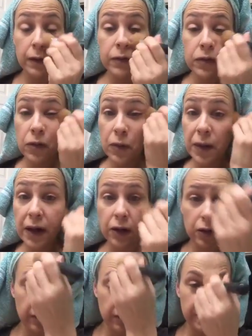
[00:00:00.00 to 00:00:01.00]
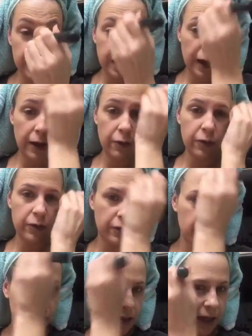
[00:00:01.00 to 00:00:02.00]
So apparently our
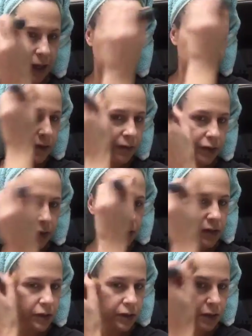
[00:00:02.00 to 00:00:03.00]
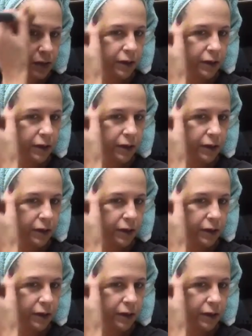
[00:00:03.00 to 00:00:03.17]
little town of Houston is